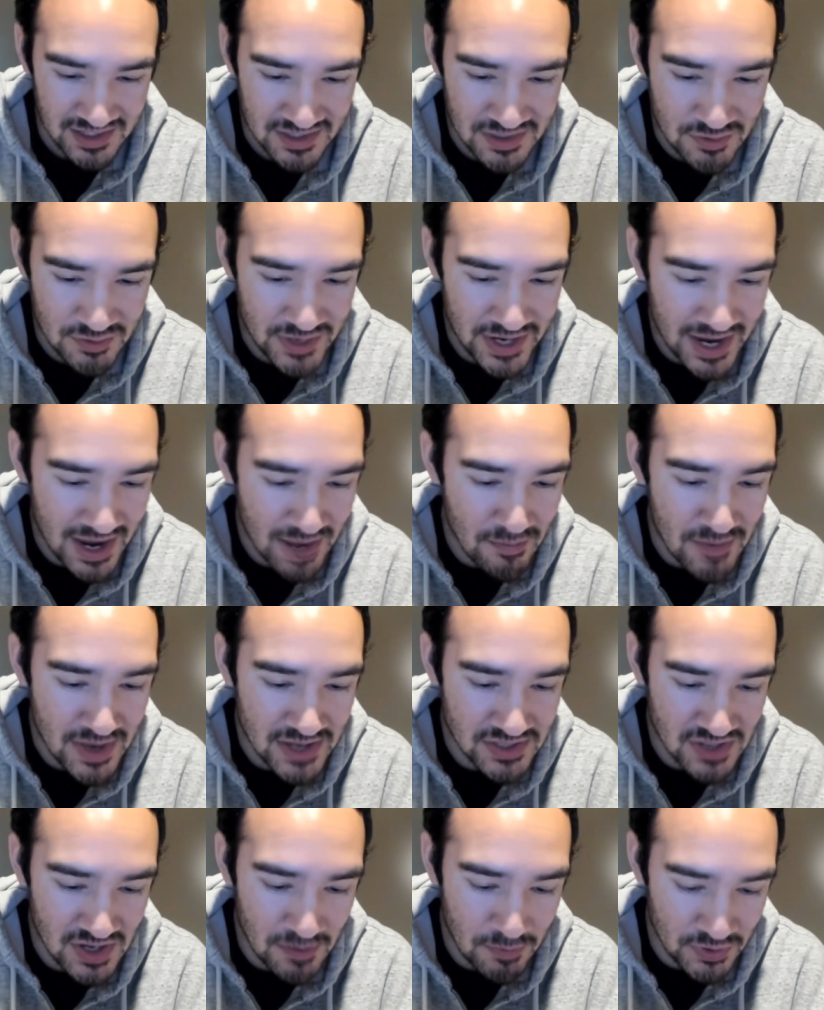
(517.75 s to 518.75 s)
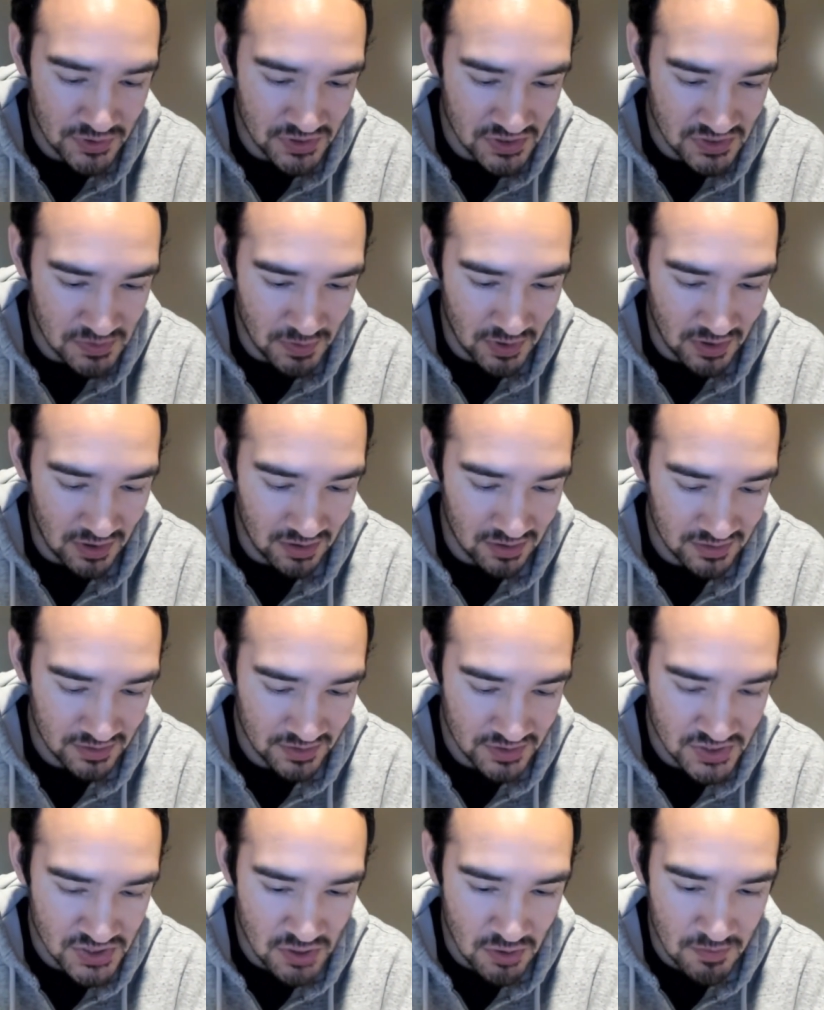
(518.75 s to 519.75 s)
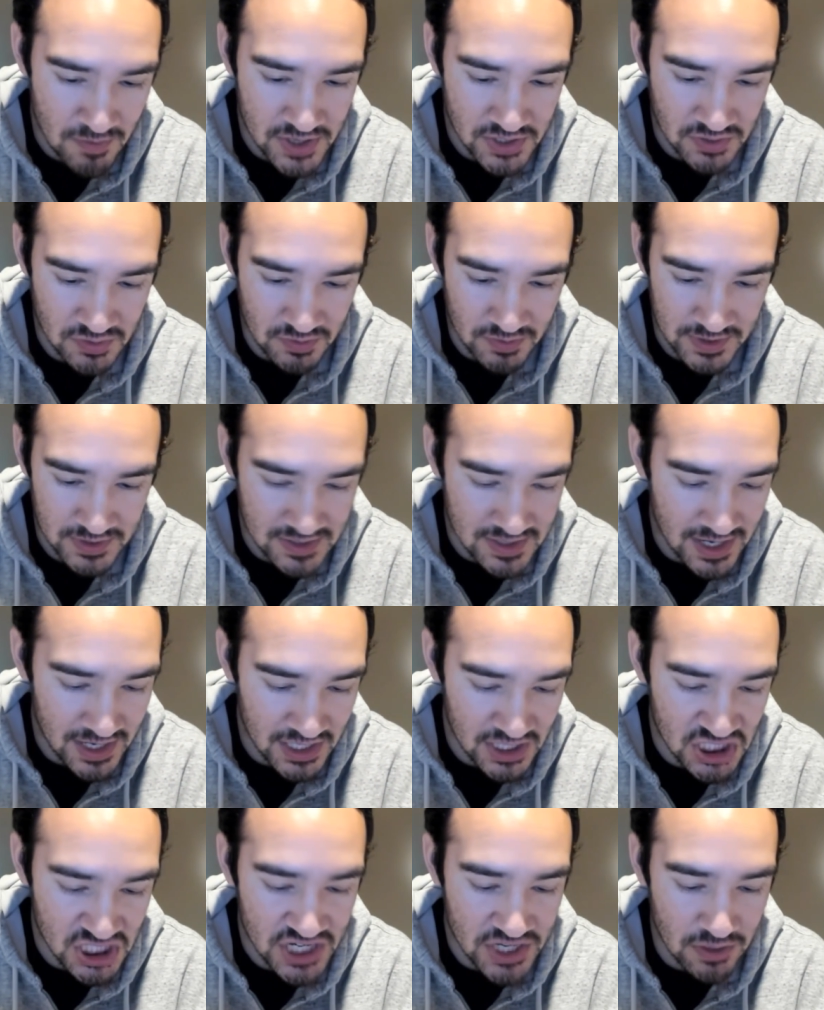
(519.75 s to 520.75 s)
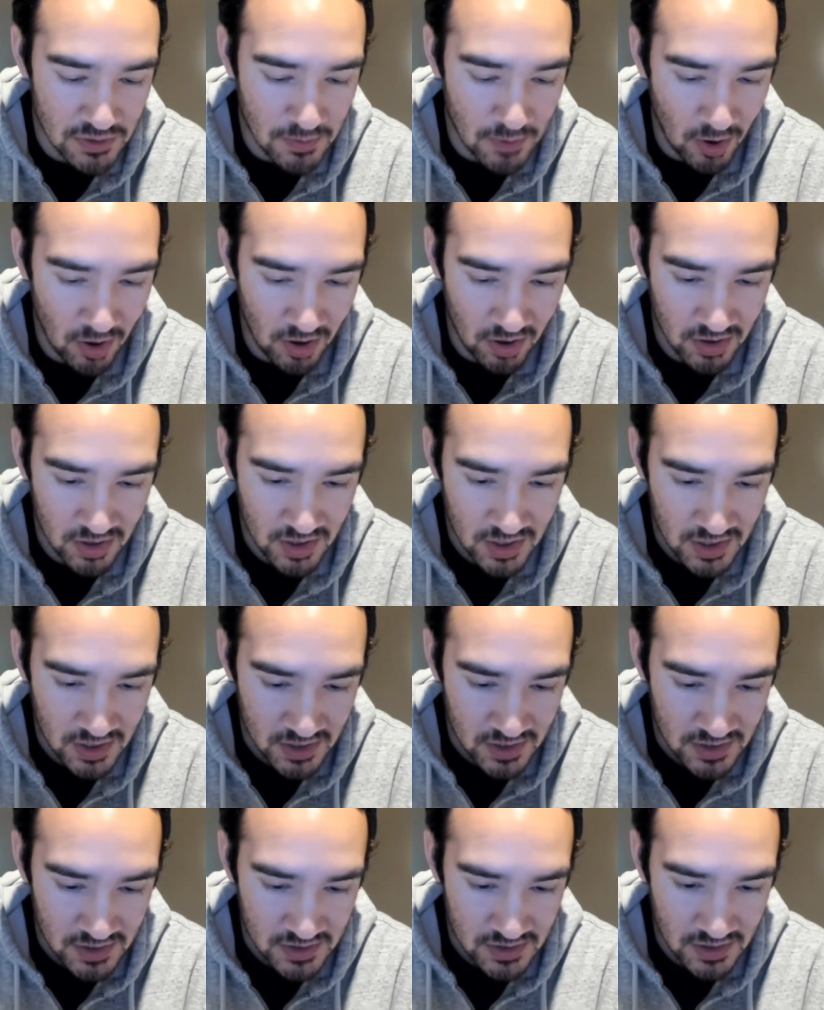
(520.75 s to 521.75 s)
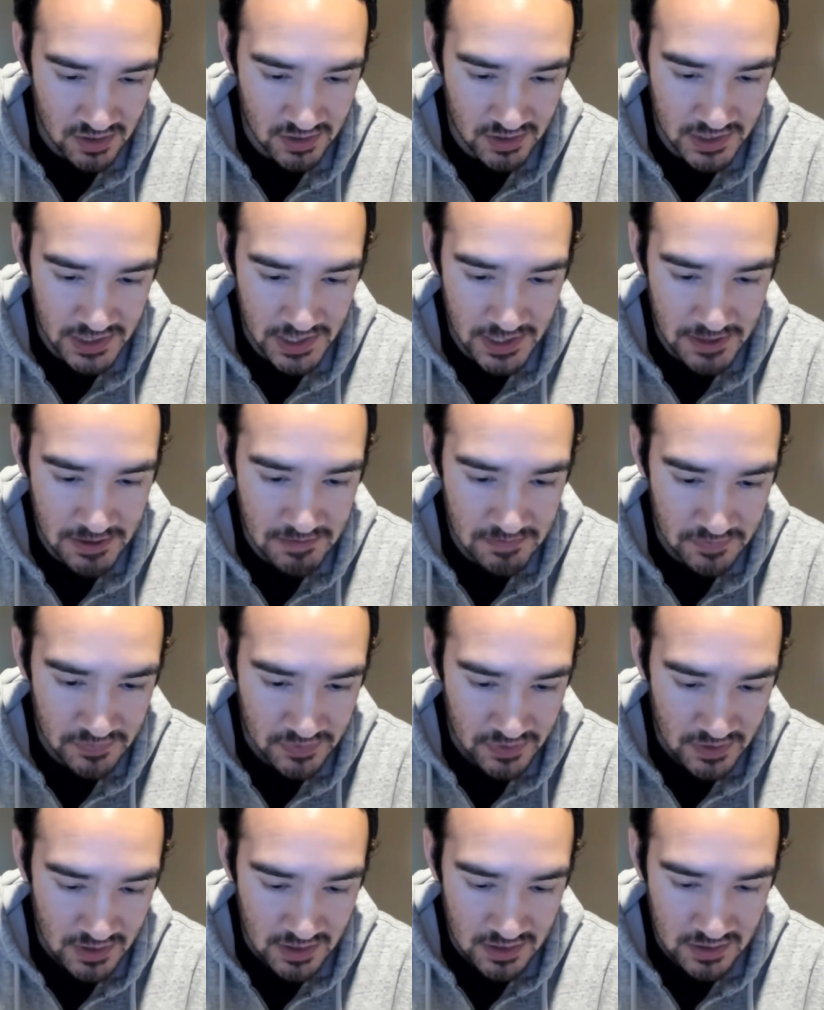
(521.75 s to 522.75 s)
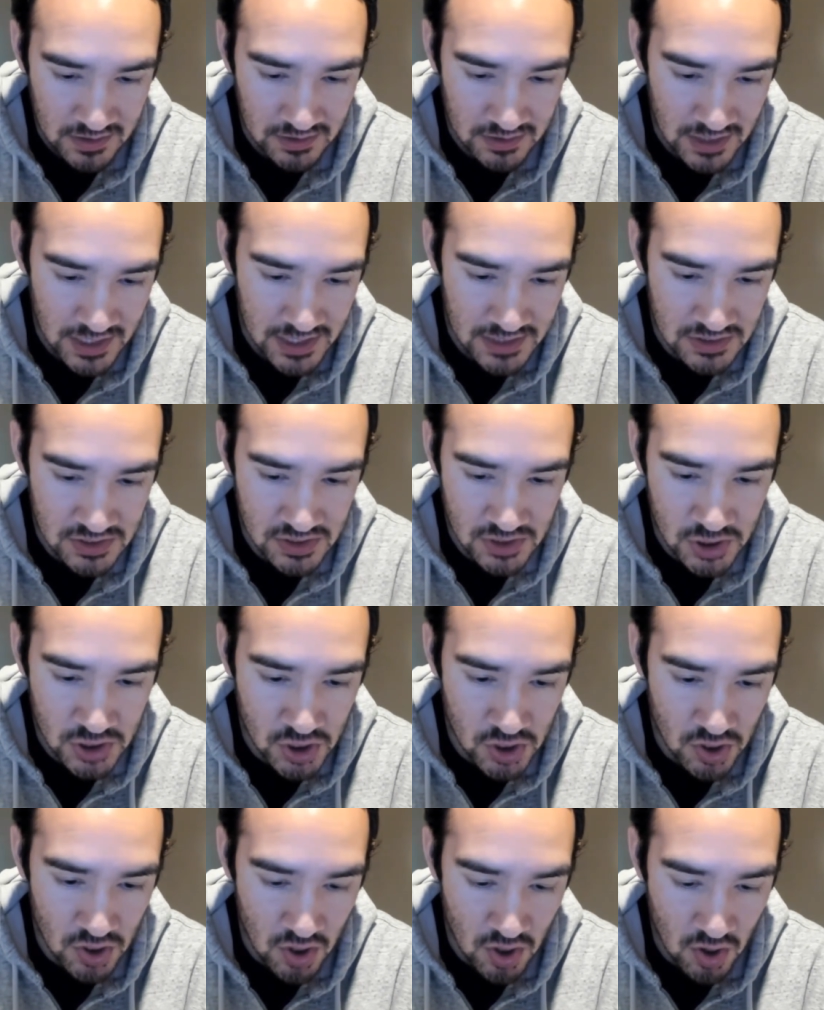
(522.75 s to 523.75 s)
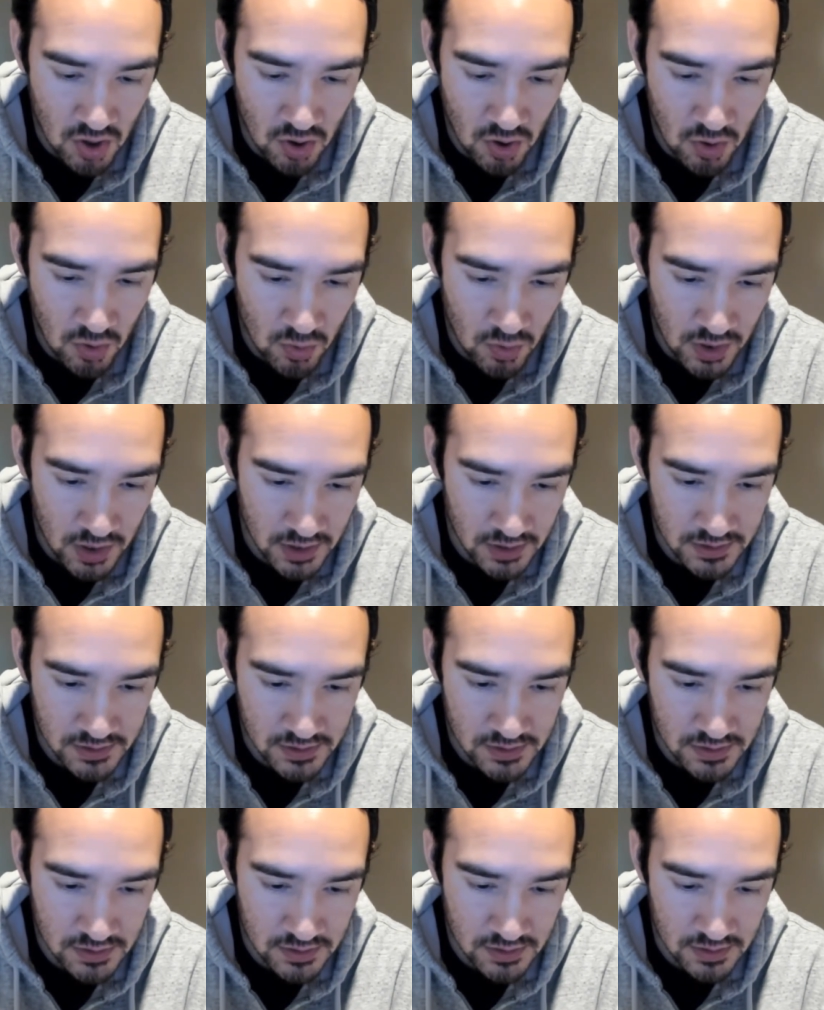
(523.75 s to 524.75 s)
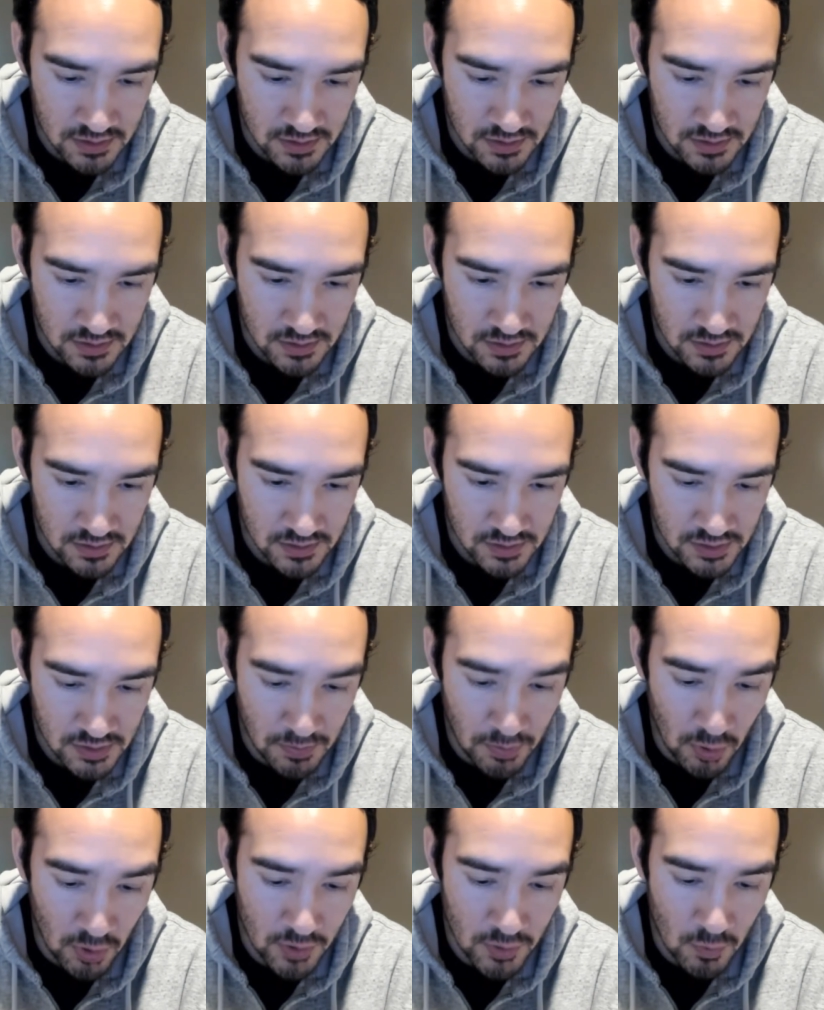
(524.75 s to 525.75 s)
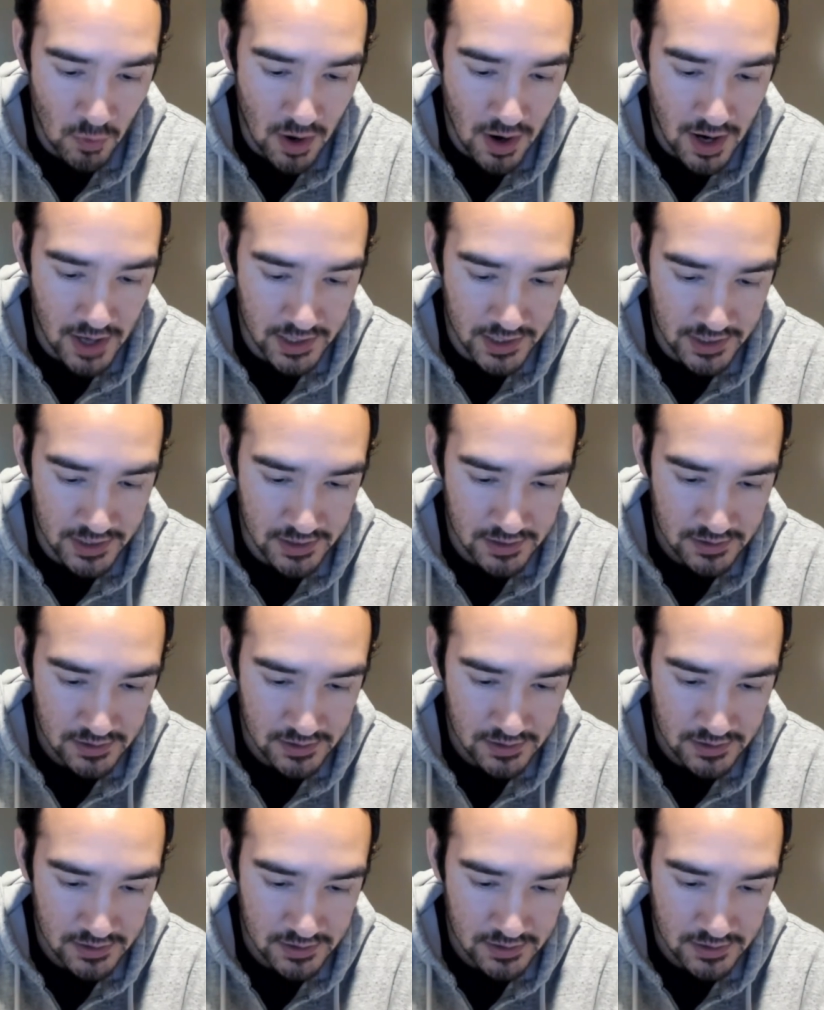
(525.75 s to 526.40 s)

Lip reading: You can't mess up with this ball. There's no miss room. It's not a cheater ball. Okay, let's go to Boardwalk.